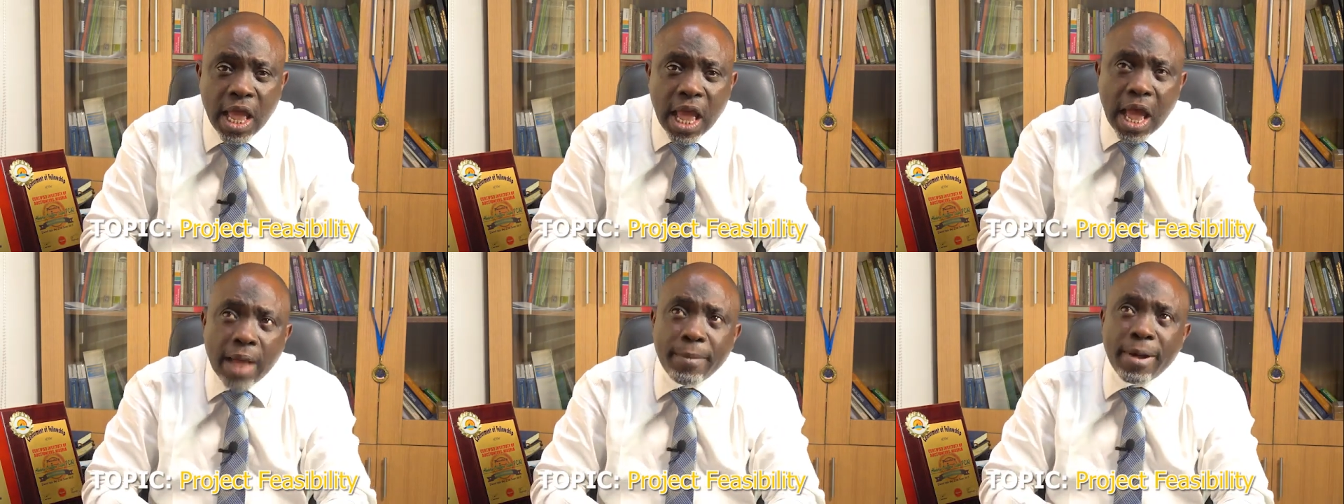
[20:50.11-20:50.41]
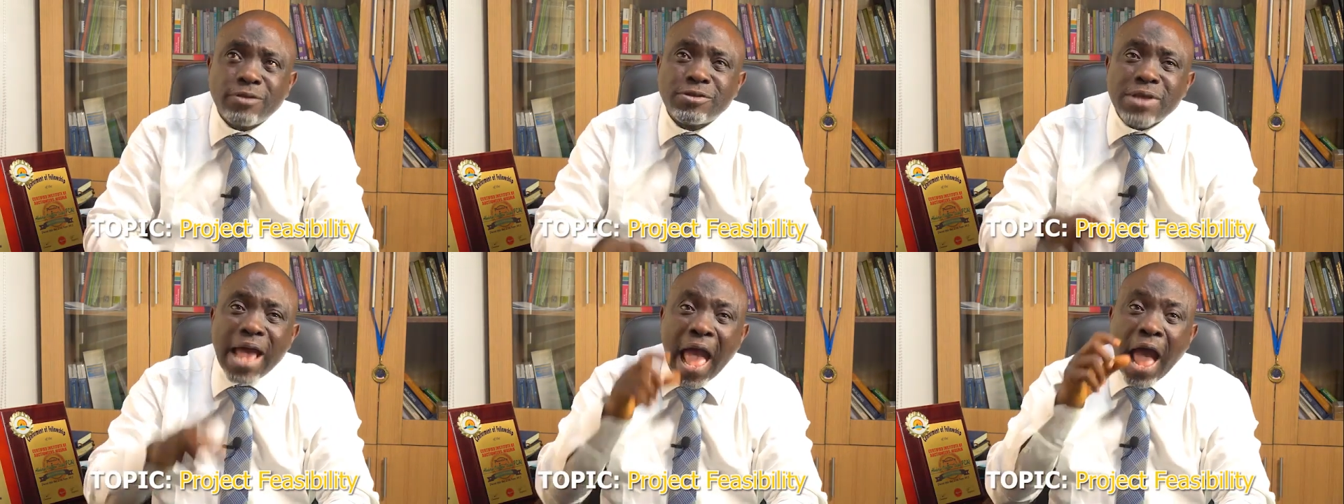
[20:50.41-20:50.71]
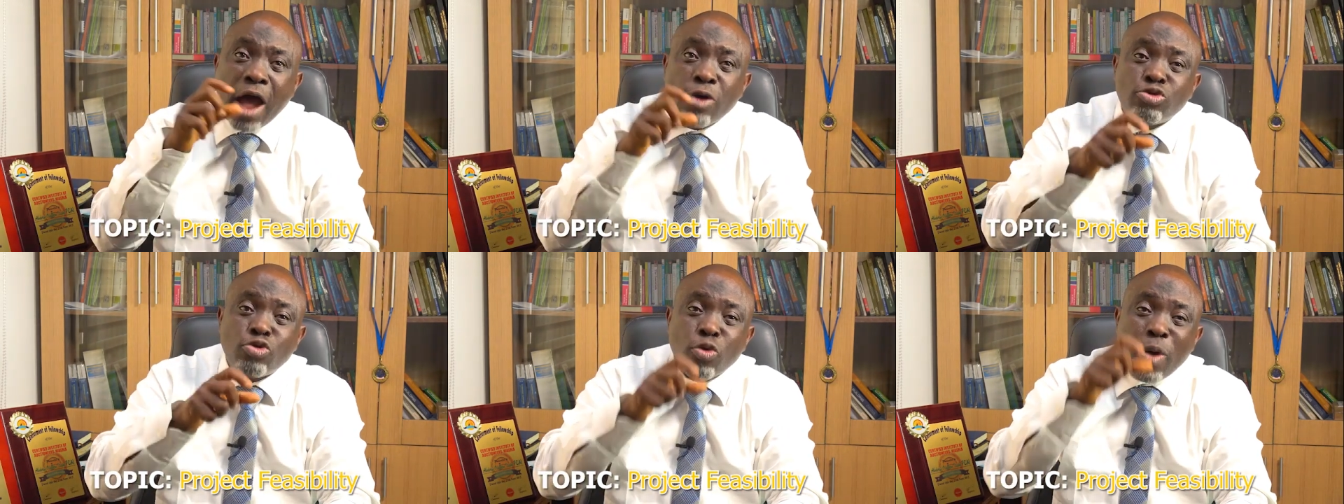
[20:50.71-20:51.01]
about
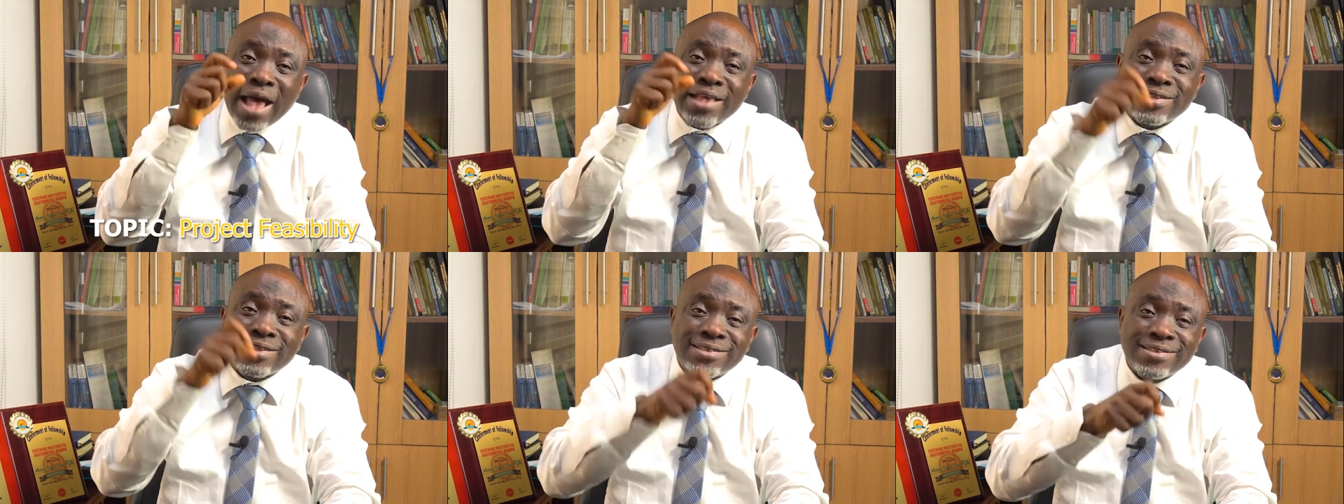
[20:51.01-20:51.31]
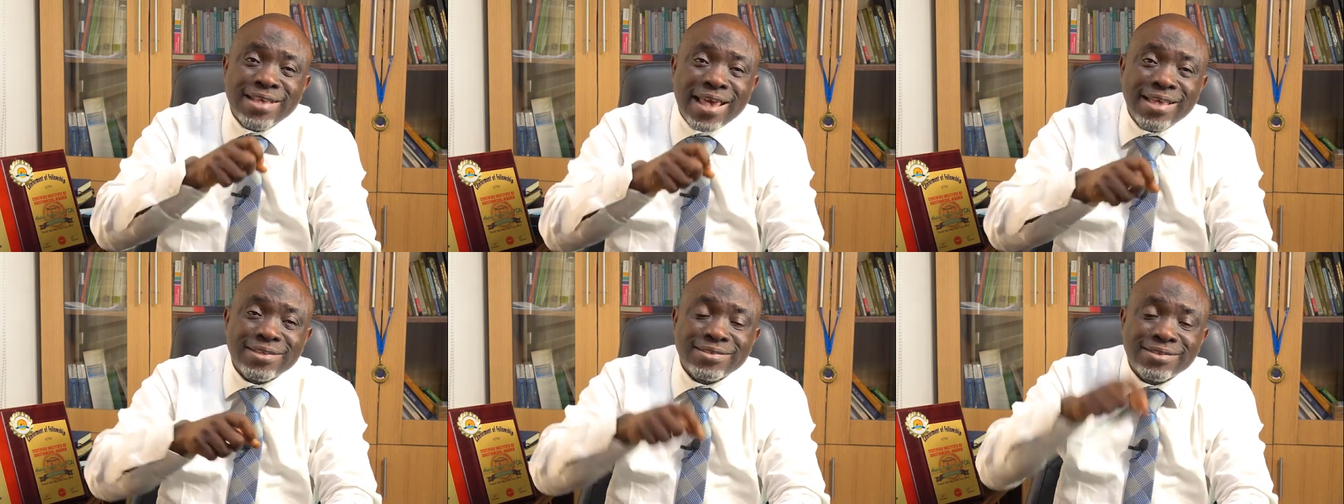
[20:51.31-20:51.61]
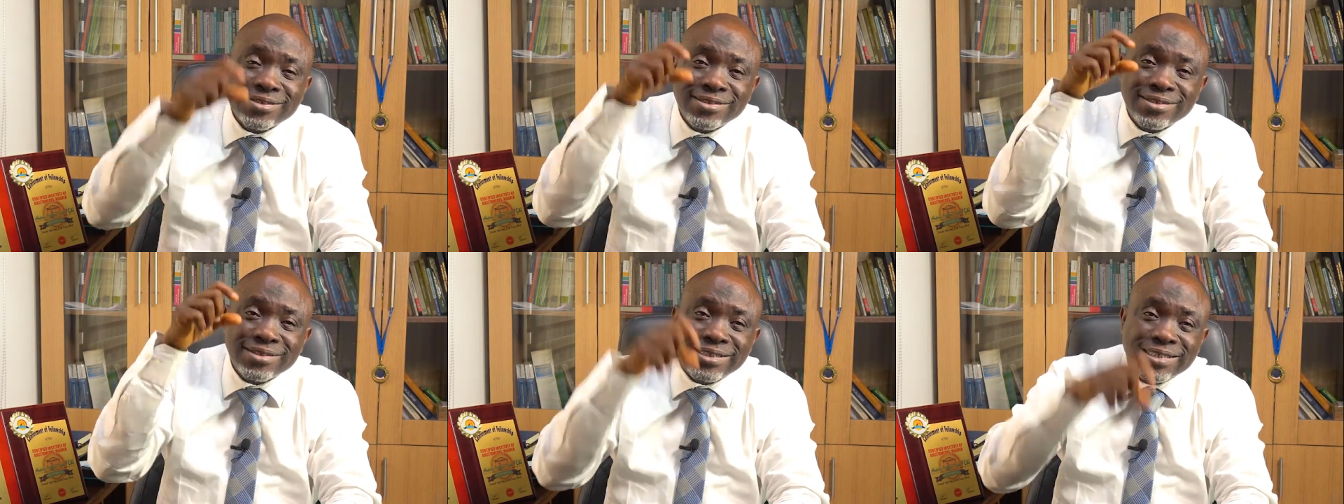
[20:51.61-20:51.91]
how to
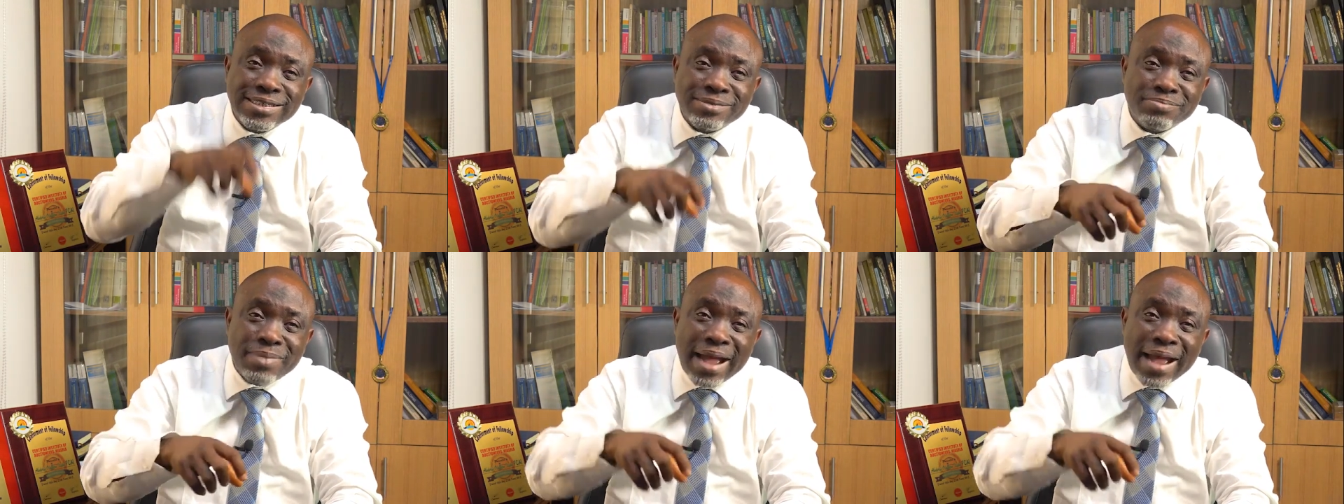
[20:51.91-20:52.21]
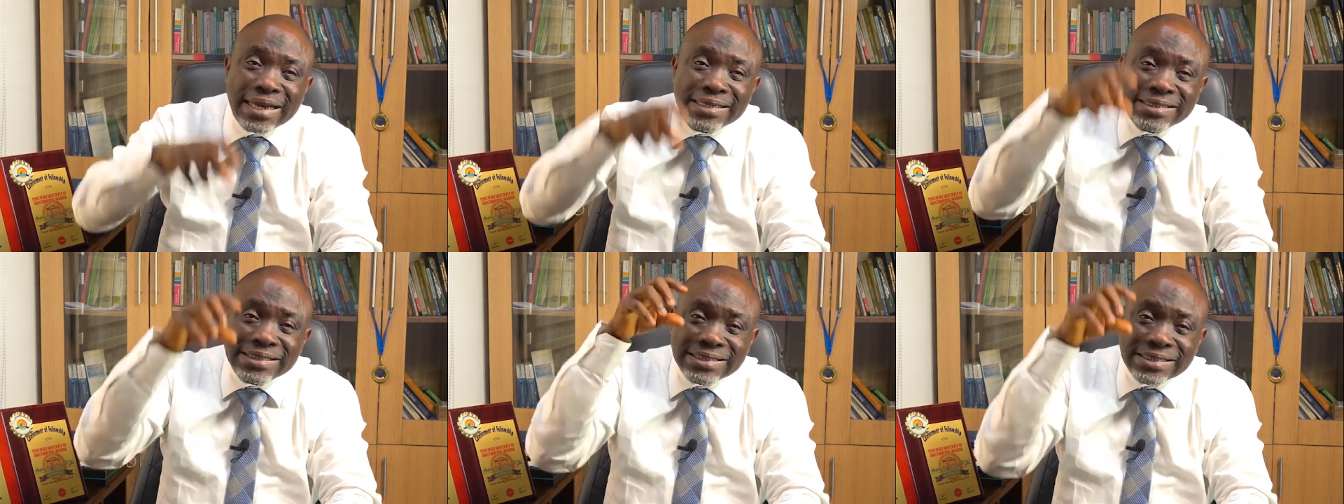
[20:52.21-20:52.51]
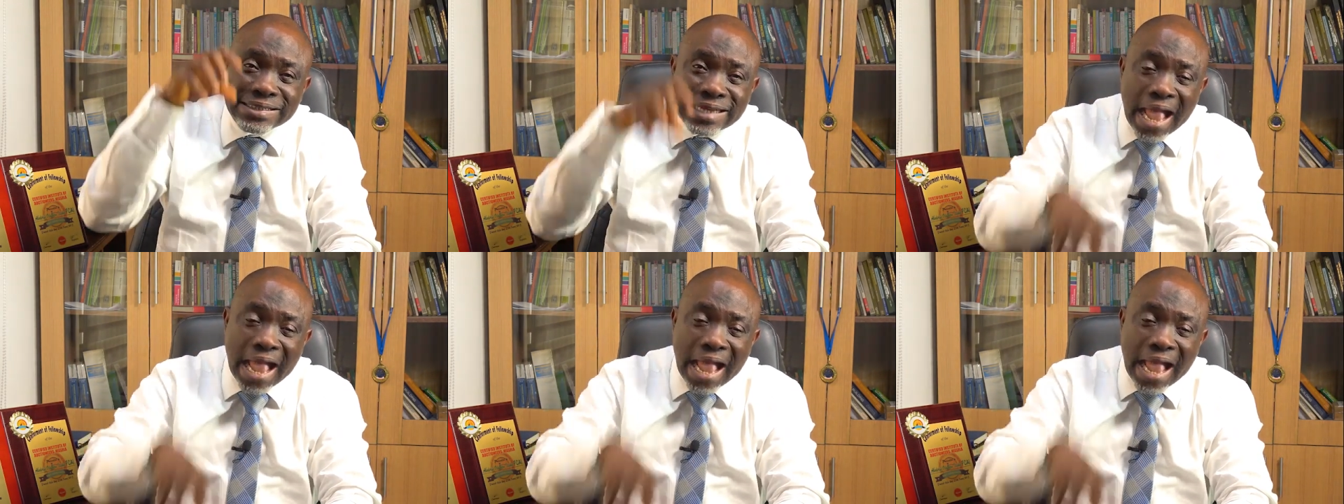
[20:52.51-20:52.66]
assess demand